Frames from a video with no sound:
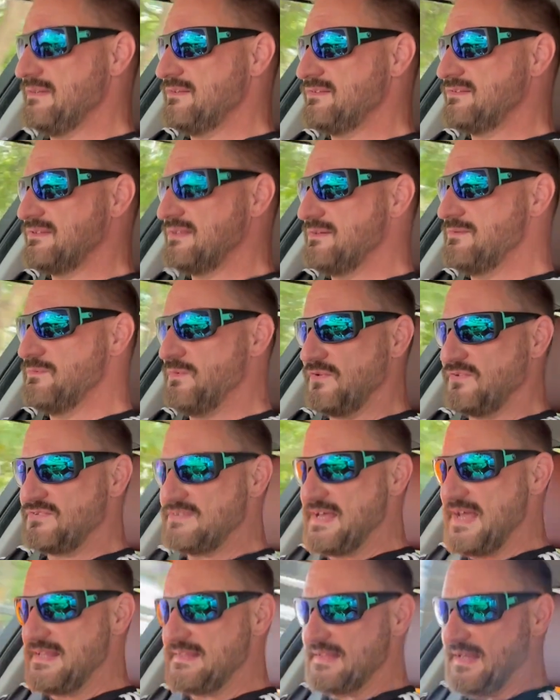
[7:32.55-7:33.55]
so what's
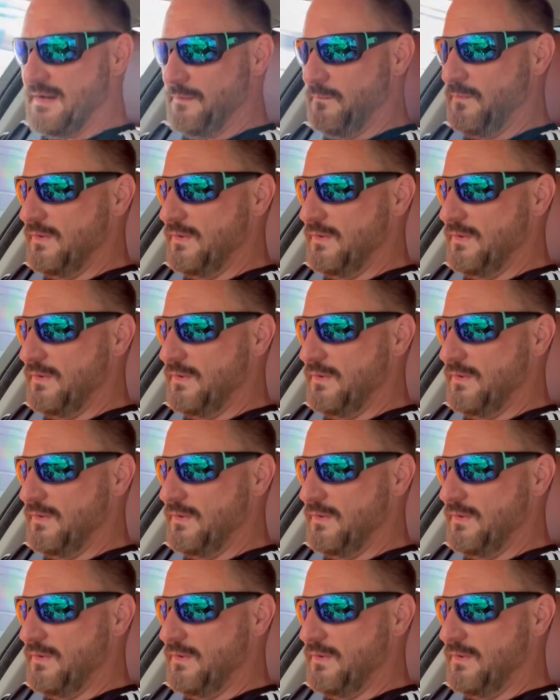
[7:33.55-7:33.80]
that done?